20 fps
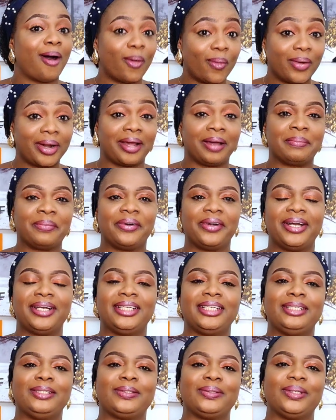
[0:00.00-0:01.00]
what I'm
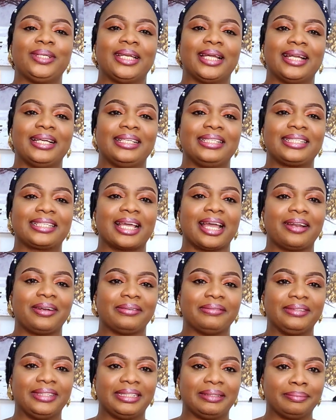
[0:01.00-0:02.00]
already doing, and it's kind
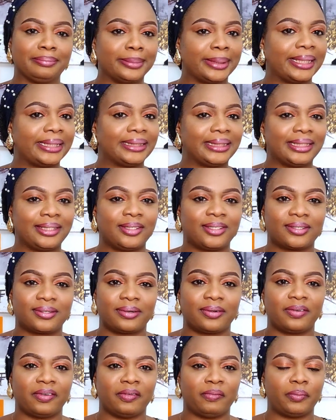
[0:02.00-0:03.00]
of demanding
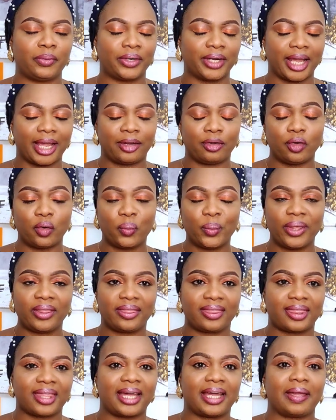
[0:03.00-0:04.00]
sort of, but I know
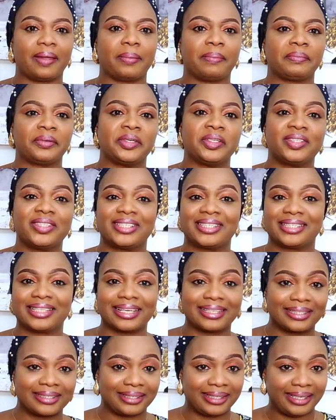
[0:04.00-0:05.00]
with time I'm going to
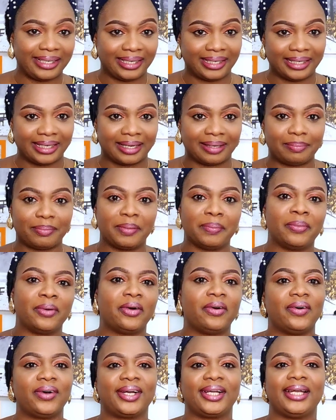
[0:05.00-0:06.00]
settle in and be
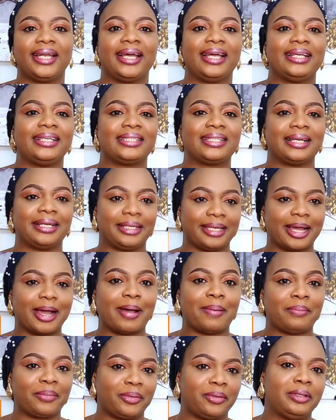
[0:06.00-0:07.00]
more organized, and
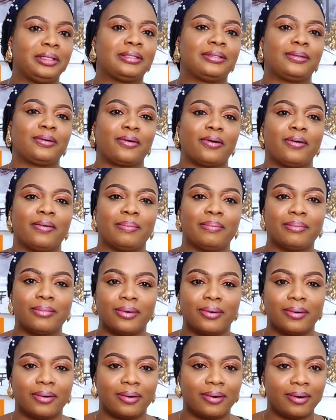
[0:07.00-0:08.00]
I'm going to become
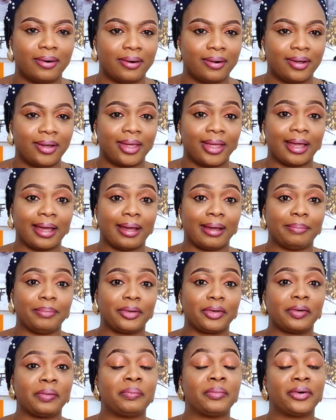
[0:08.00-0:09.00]

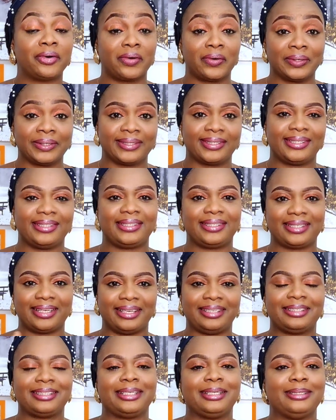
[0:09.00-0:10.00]
more
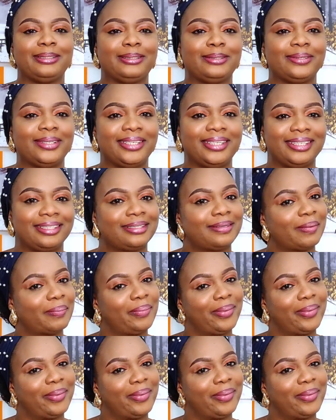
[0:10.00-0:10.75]
consistent in doing it. So